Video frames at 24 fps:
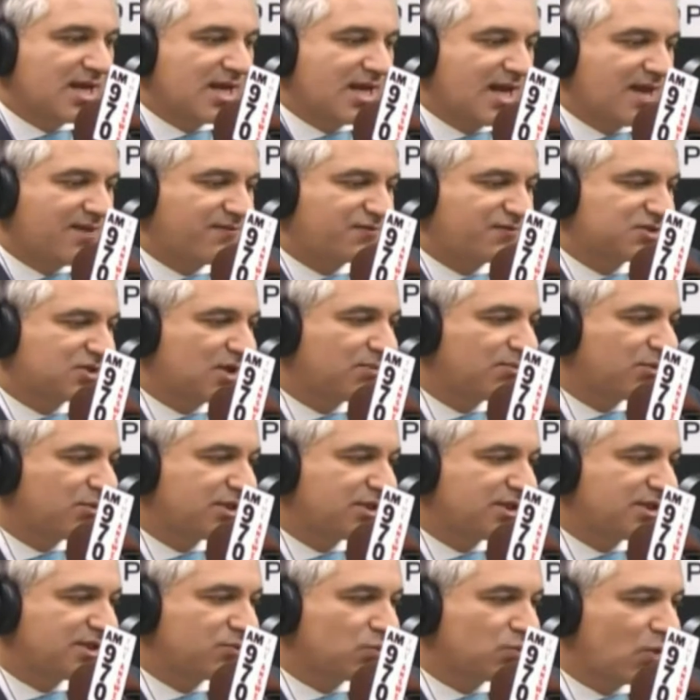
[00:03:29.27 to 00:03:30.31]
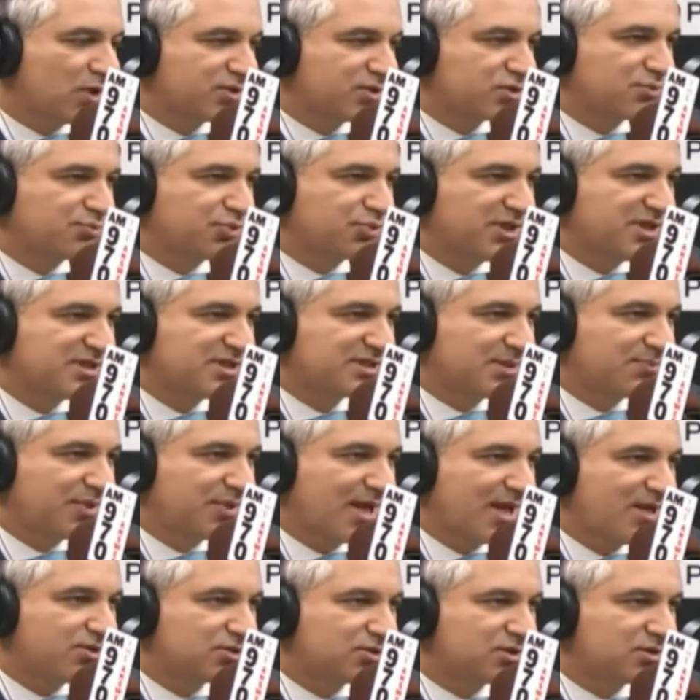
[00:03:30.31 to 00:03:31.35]
If somebody wants to please the
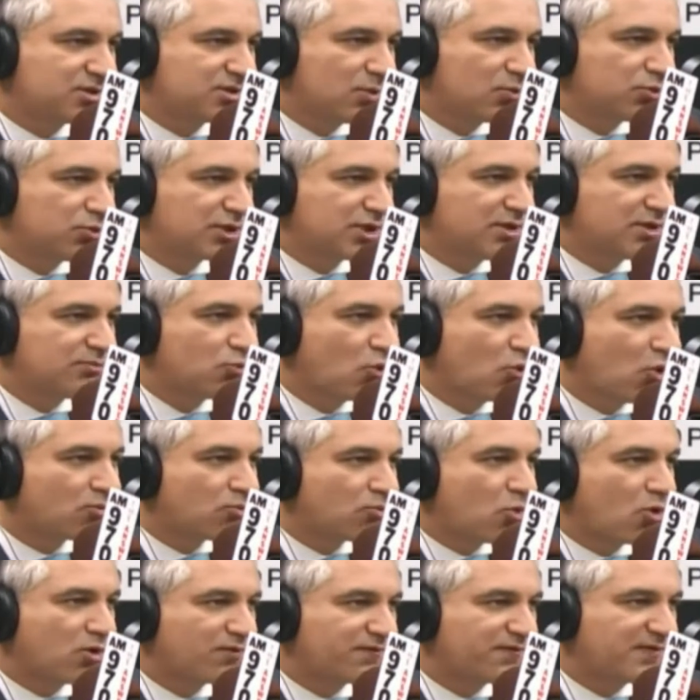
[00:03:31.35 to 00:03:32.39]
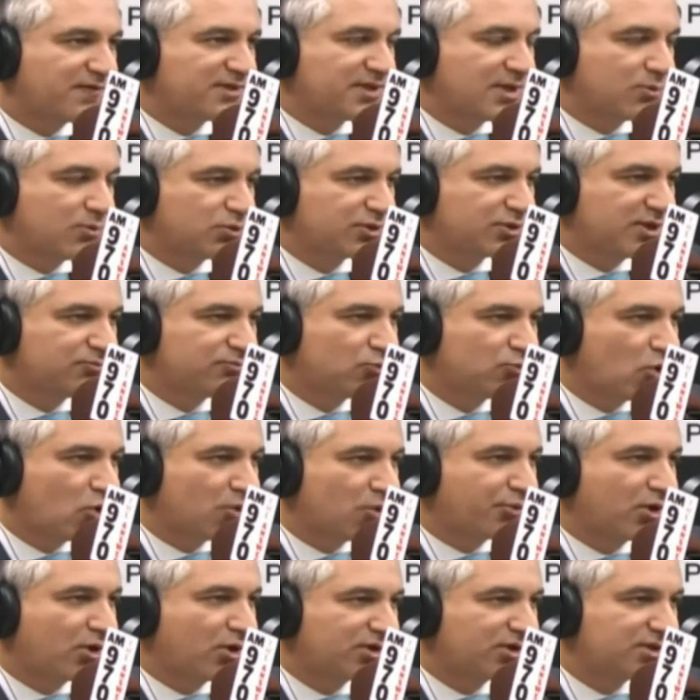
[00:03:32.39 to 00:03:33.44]
patient, they would give more morphine, they would give more
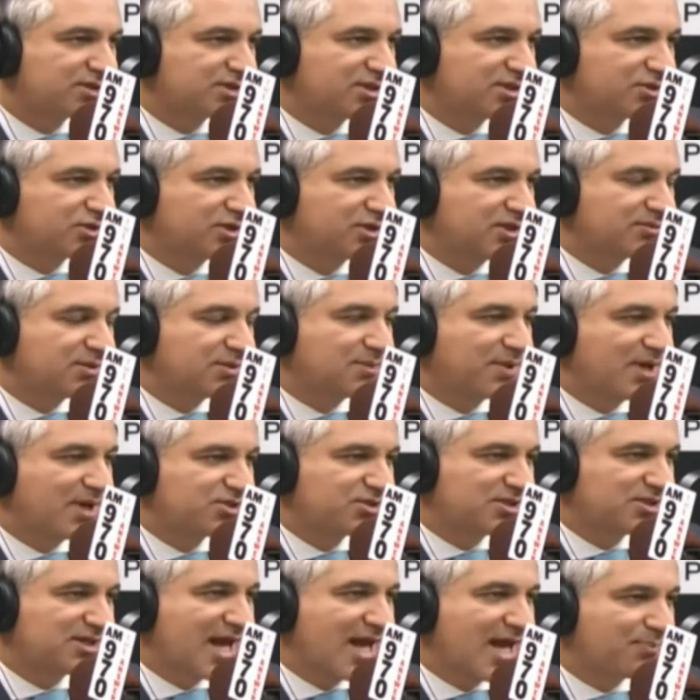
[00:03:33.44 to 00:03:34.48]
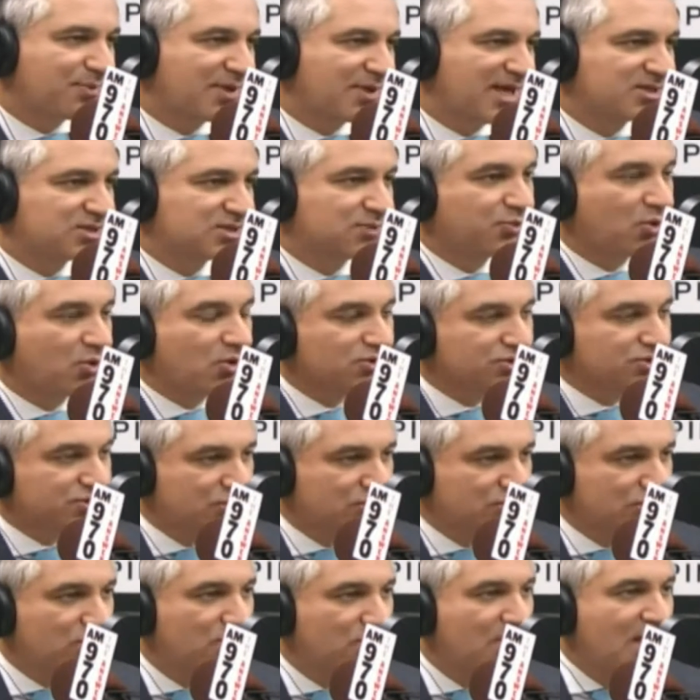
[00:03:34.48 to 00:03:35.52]
Percocet to keep the patient happy, as opposed
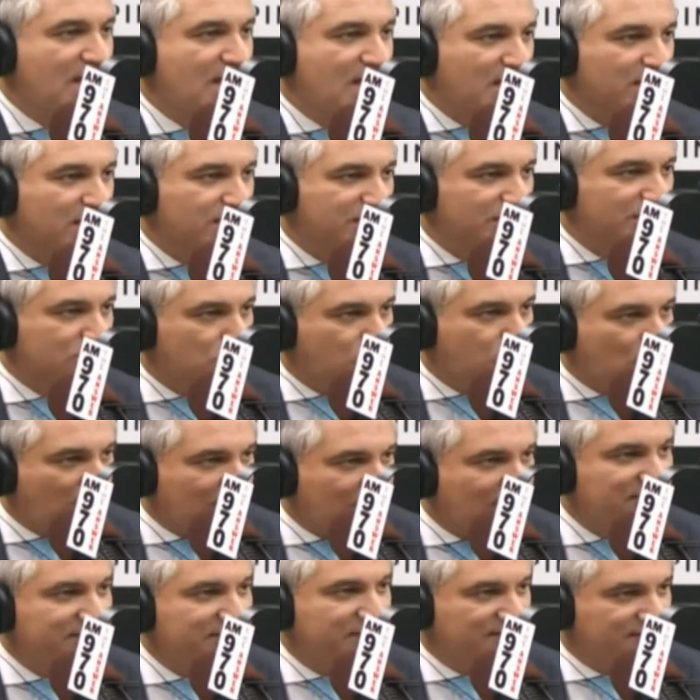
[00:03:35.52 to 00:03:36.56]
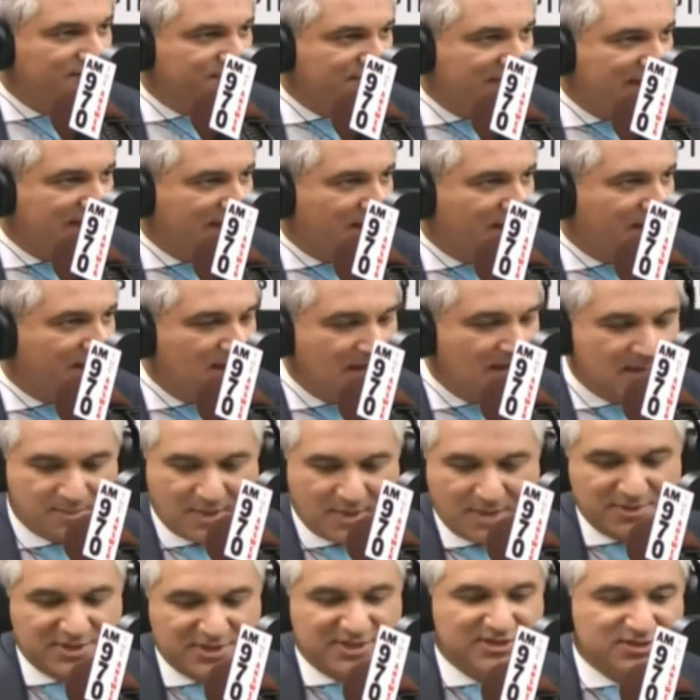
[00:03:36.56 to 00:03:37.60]
to the quality of care.
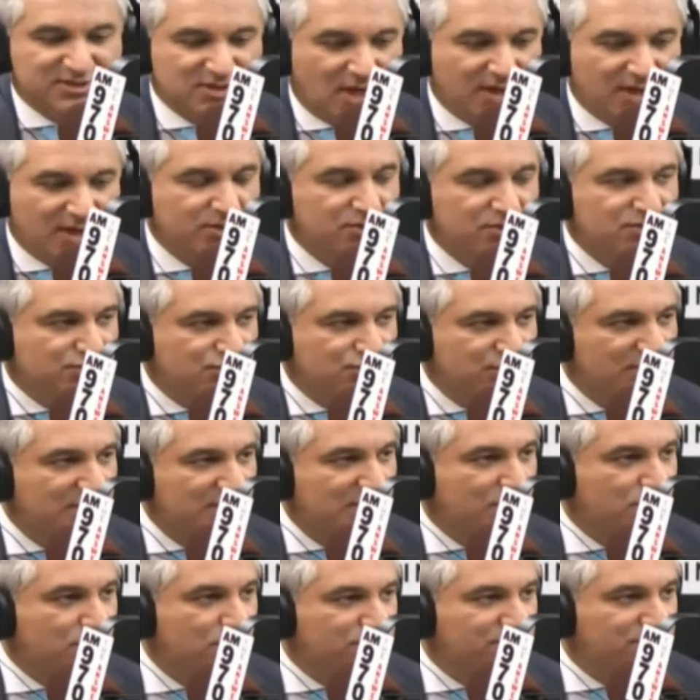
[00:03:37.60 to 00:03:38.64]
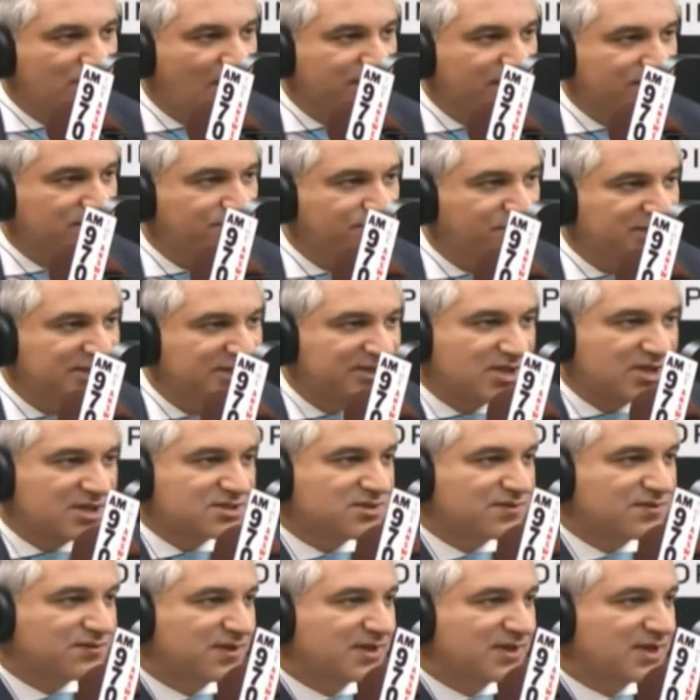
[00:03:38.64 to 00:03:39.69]
Maybe the doctor is really a good doctor, but he
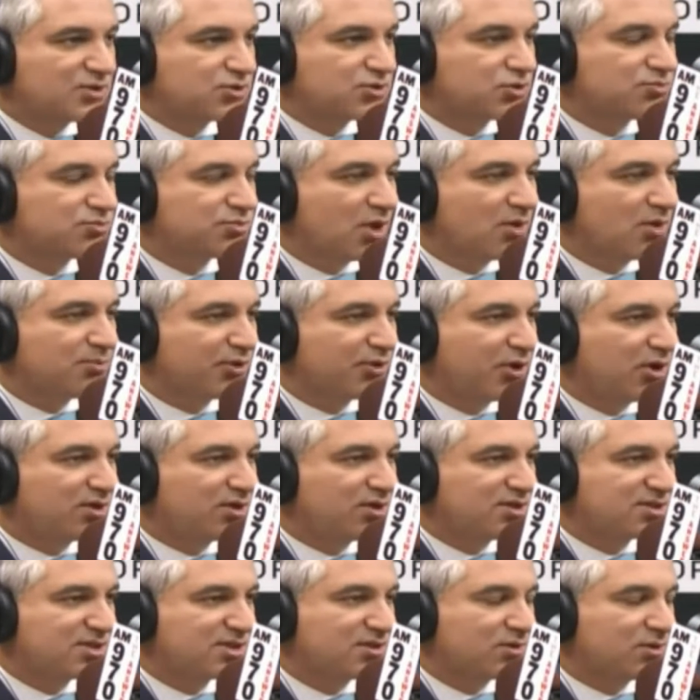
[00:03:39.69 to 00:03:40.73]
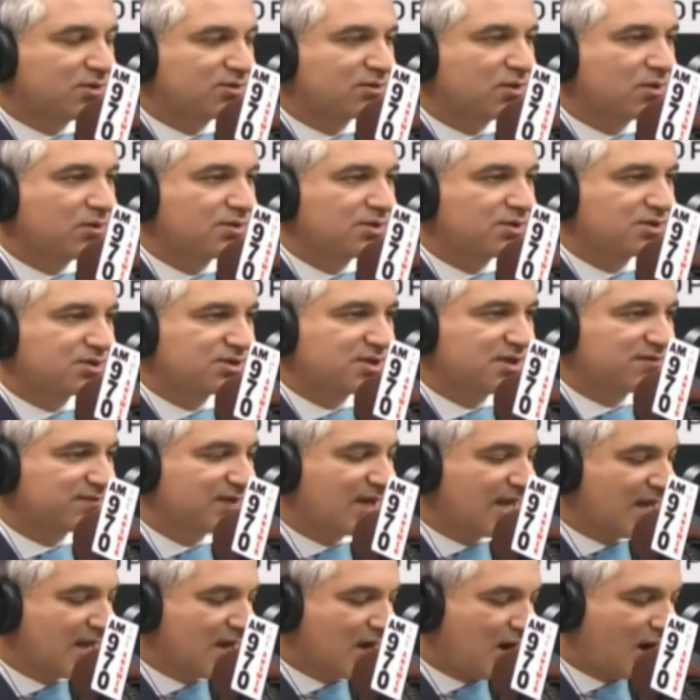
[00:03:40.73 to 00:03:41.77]
doesn't think he should be on Percocet on all this stuff.
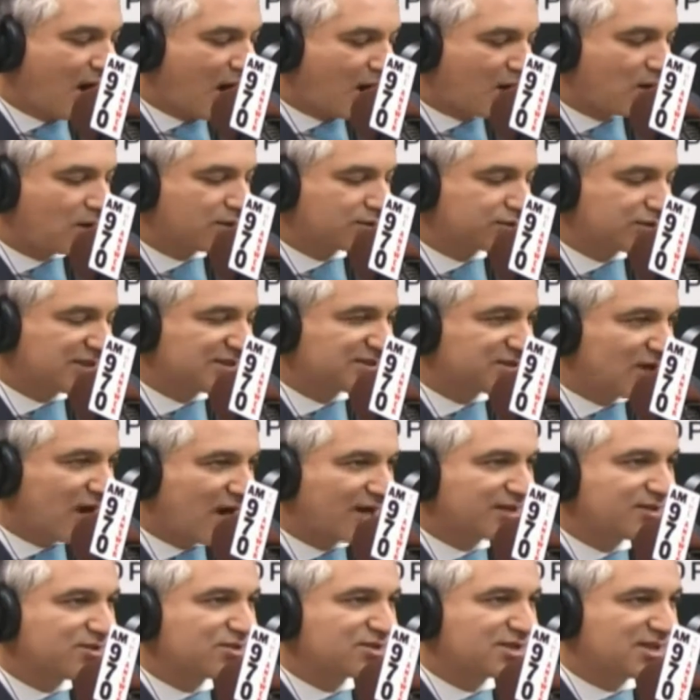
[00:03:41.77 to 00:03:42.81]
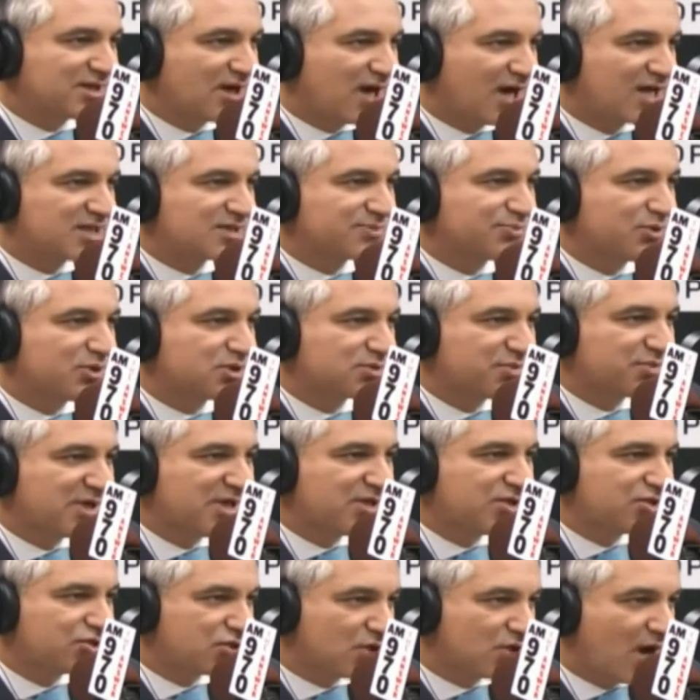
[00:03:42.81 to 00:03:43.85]
Are the doctors and hospitals
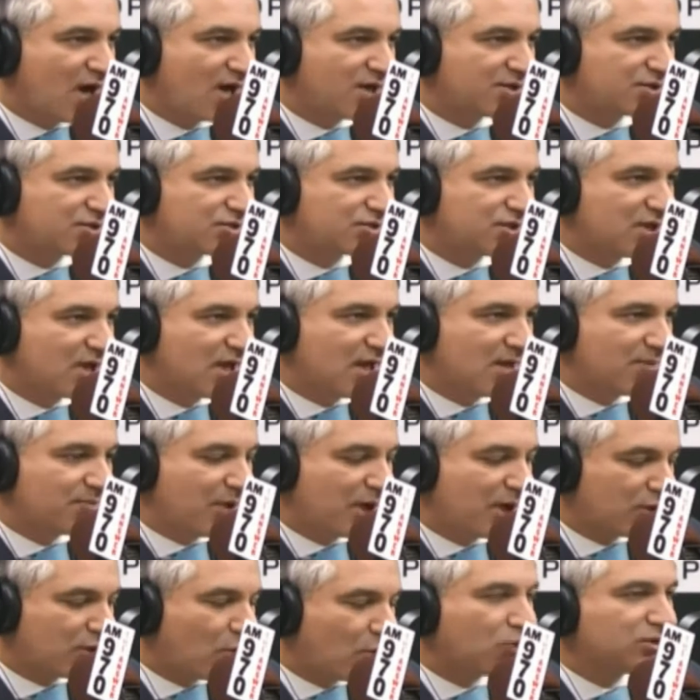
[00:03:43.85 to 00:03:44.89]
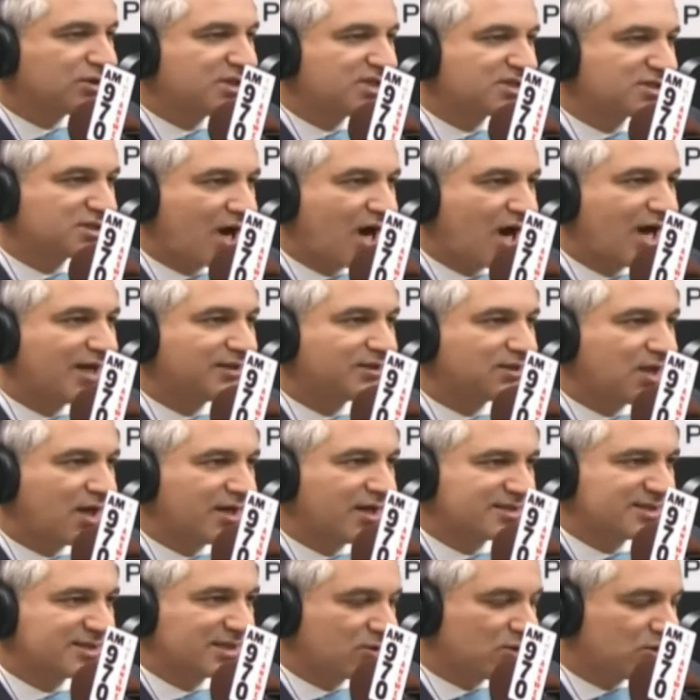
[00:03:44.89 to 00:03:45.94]
being judged by all these
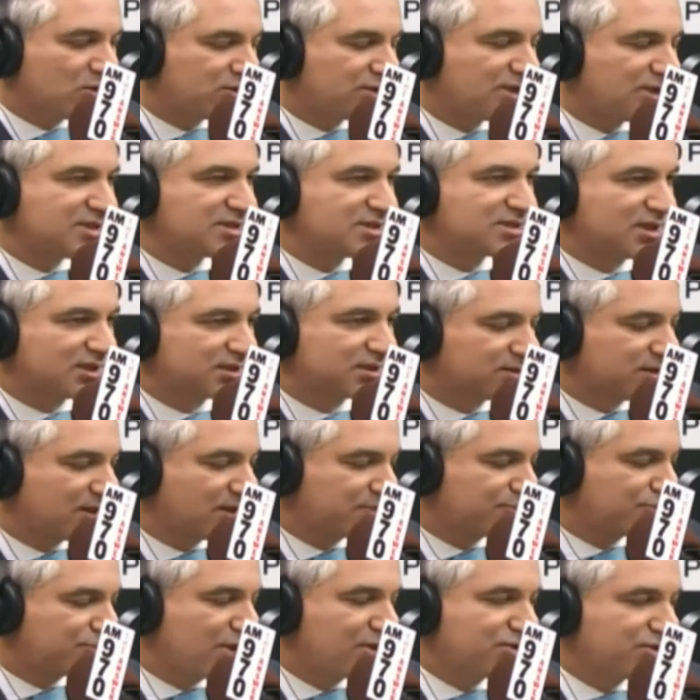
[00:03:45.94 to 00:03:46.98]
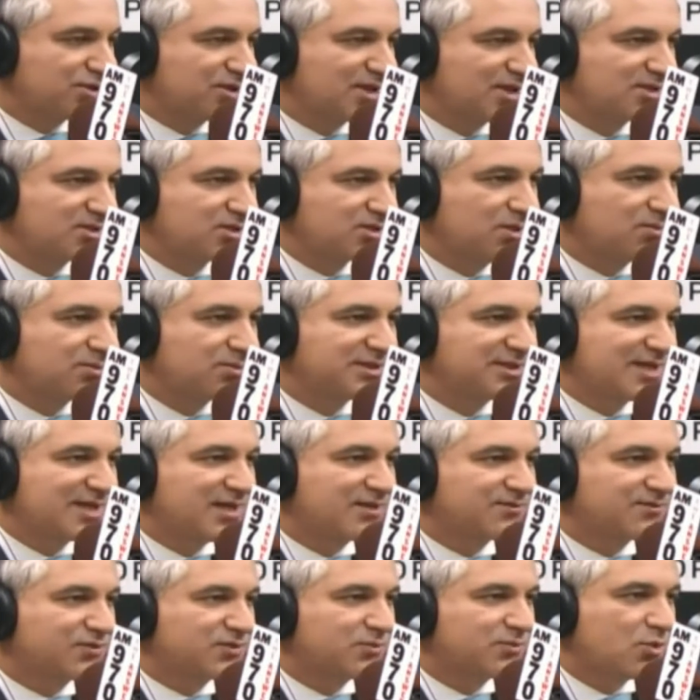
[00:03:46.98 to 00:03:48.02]
guidelines and all these like pressure that's coming
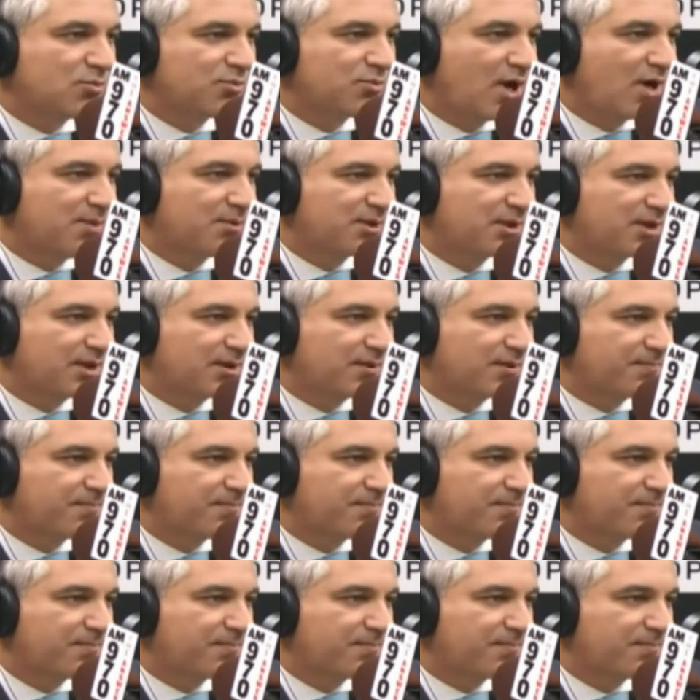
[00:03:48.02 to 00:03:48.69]
down from Obamacare?